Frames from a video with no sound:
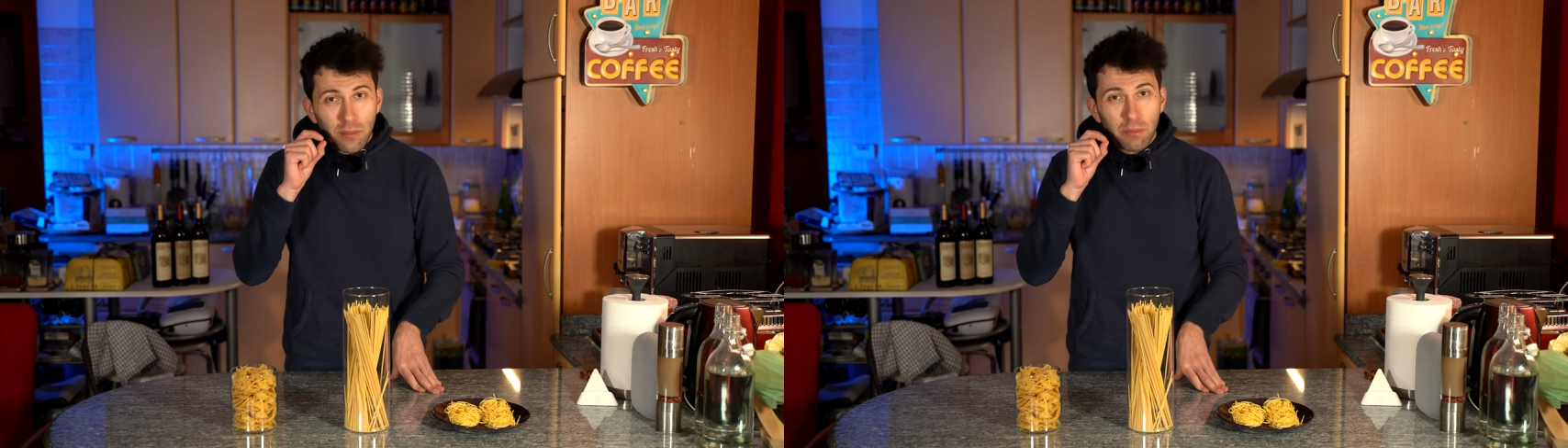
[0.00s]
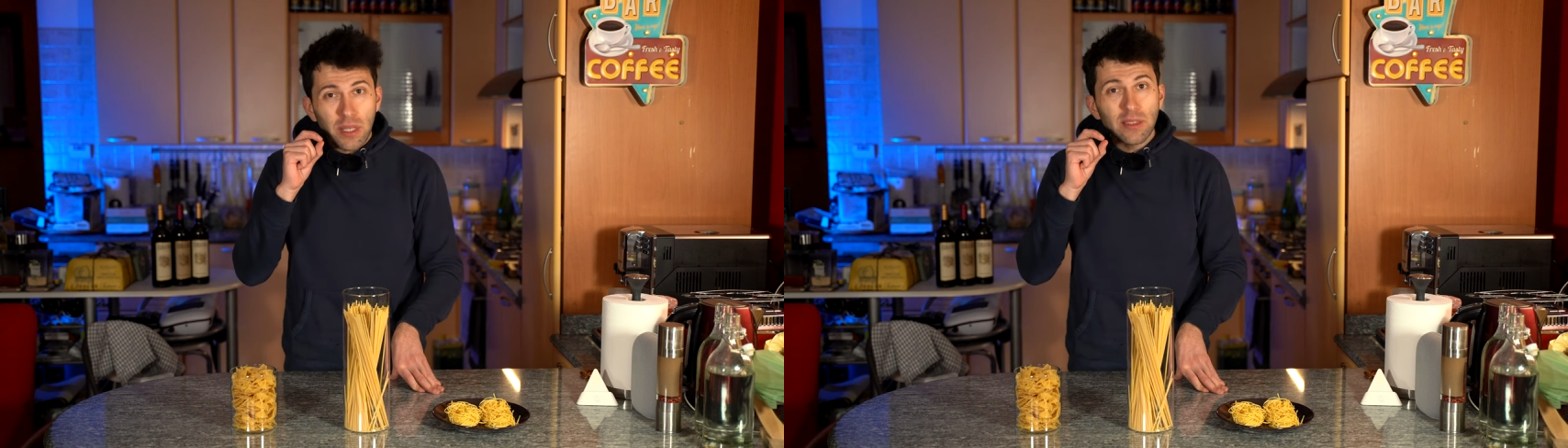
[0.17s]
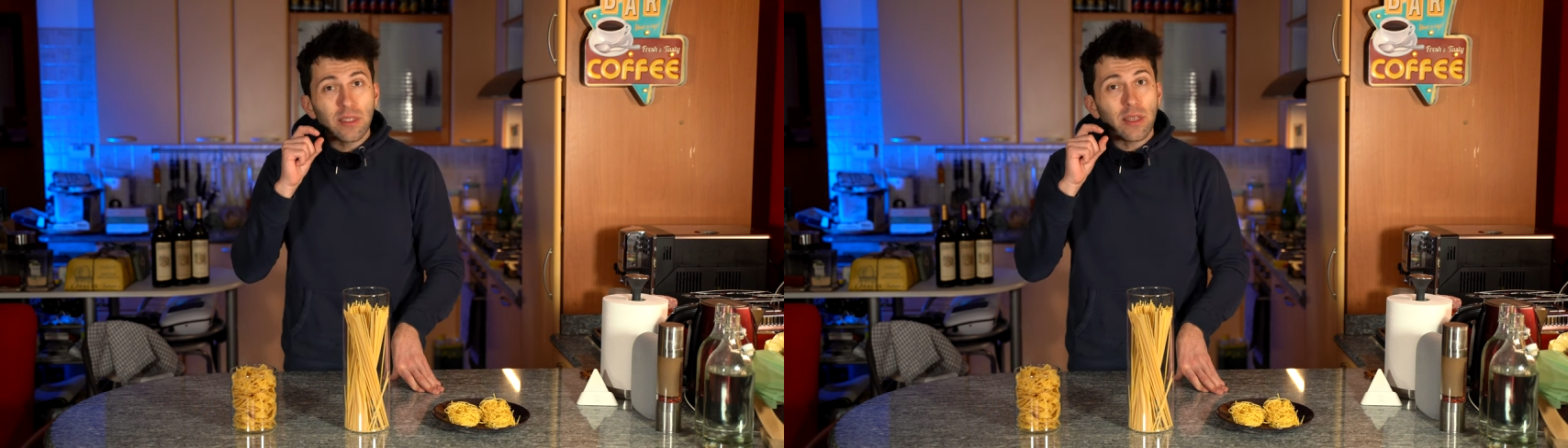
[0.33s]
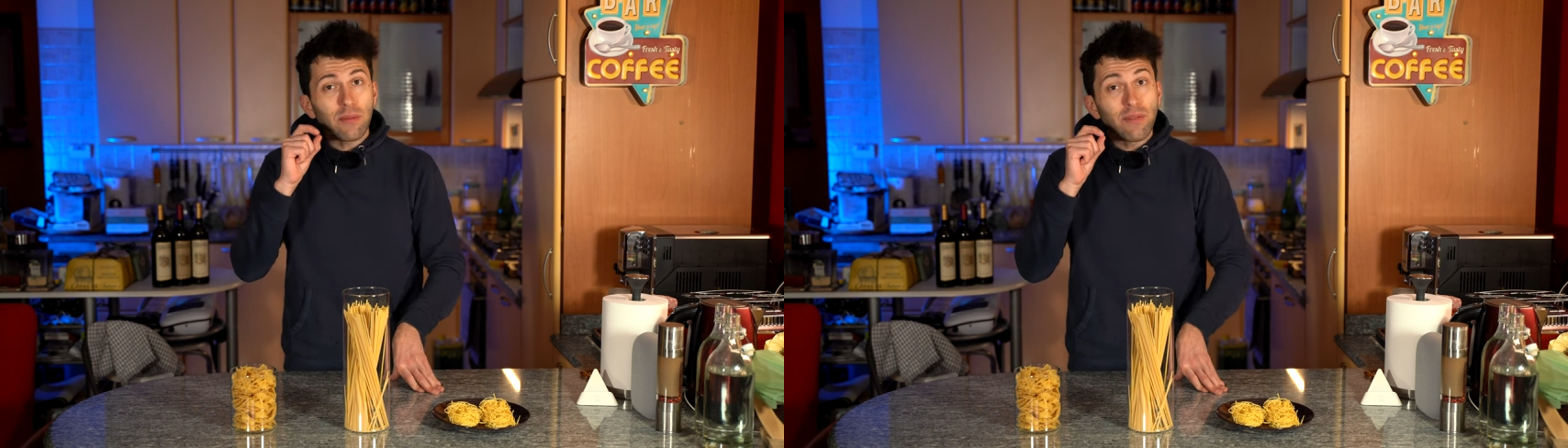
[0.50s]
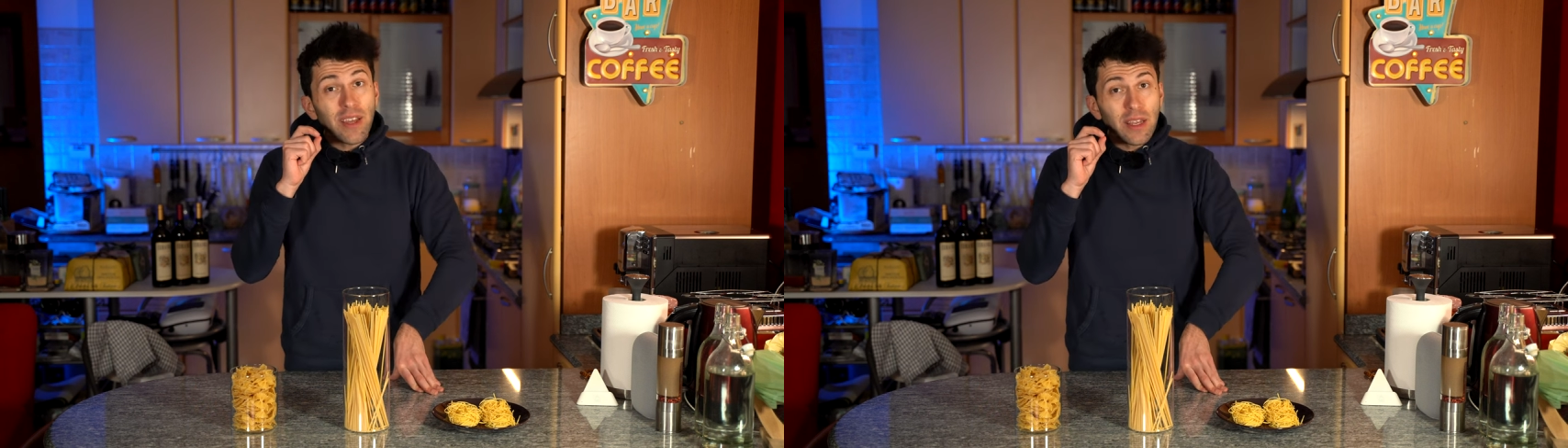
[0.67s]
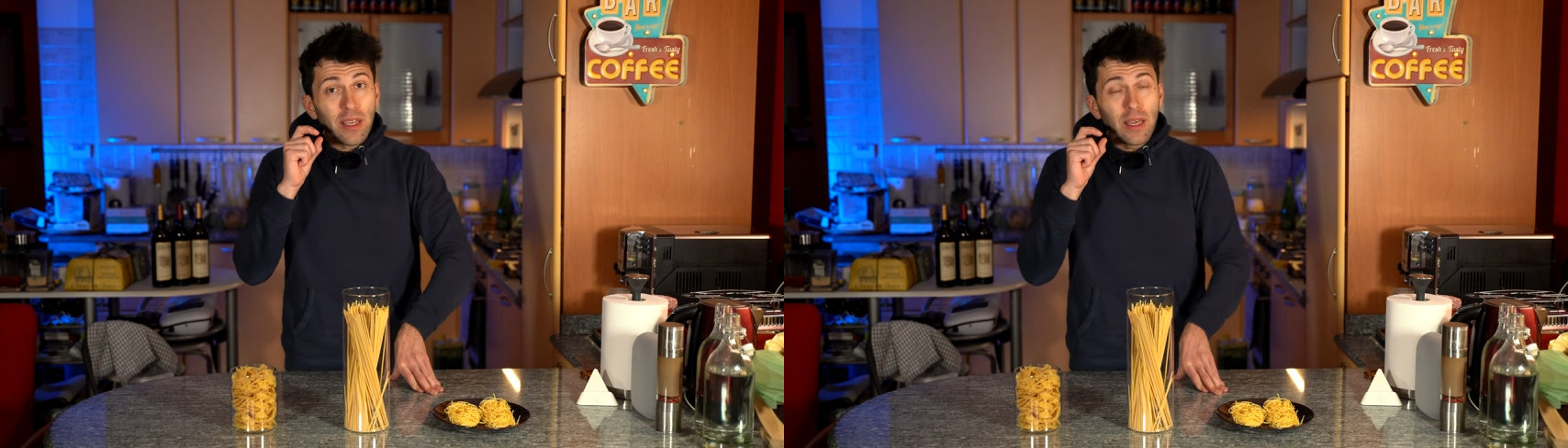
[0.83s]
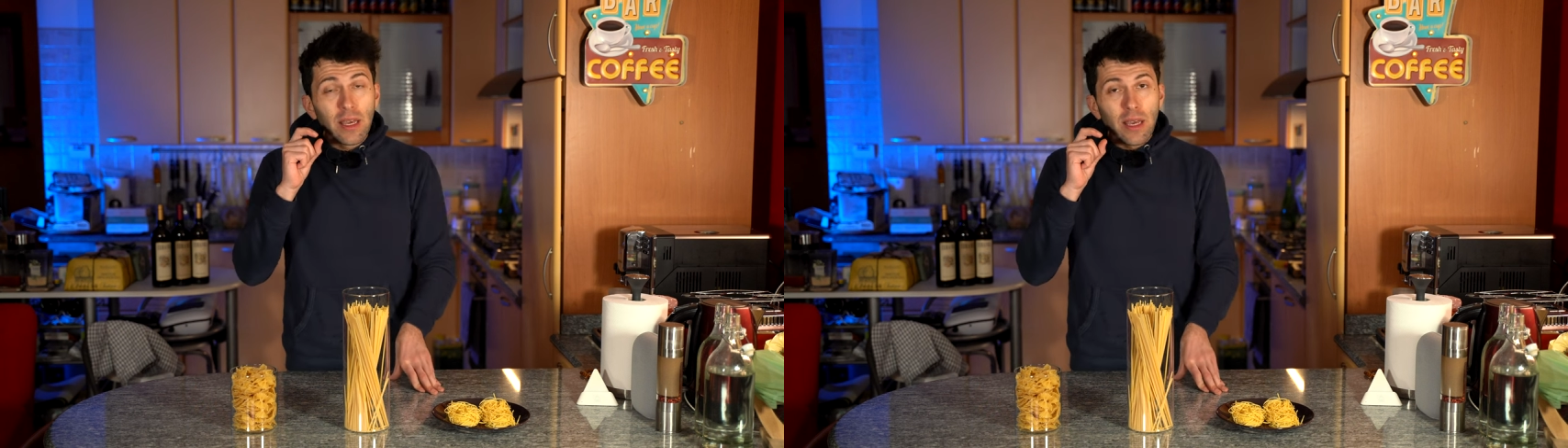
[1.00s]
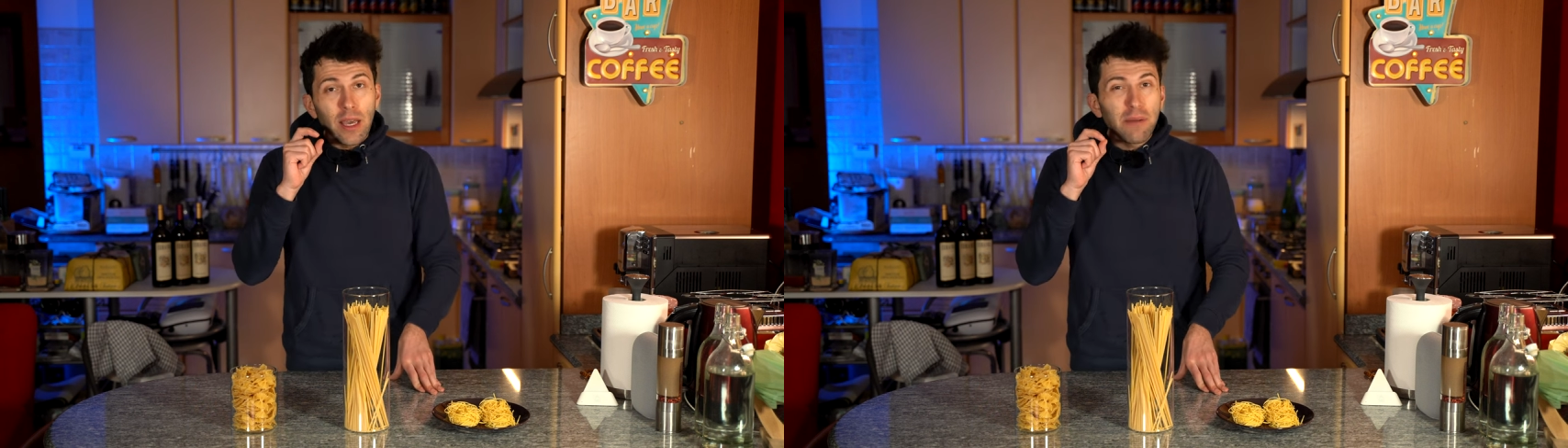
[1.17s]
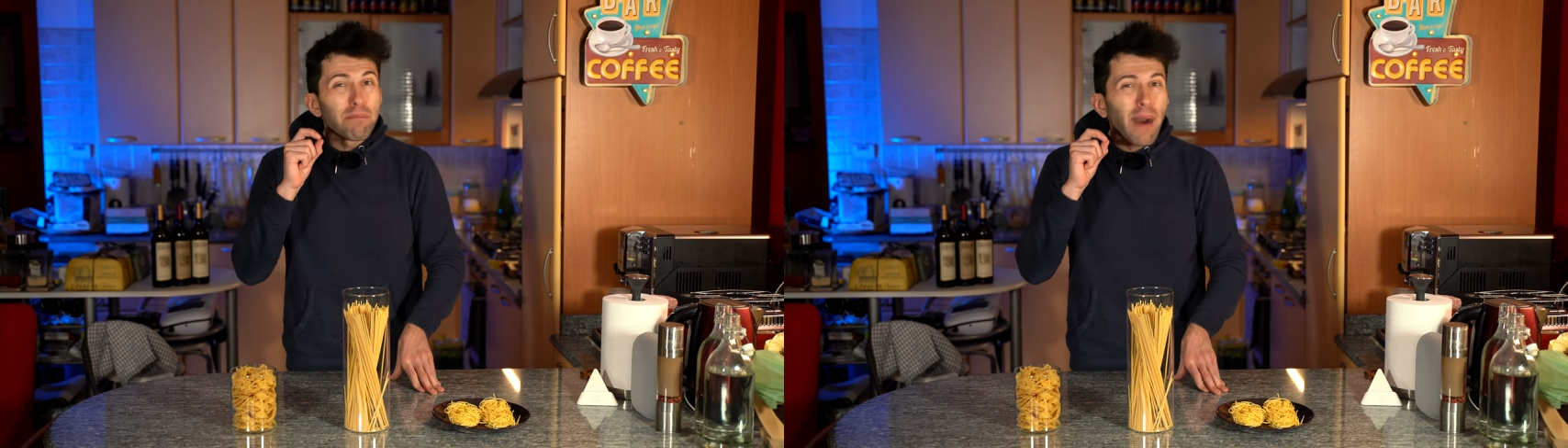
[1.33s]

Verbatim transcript: means eh, very uh,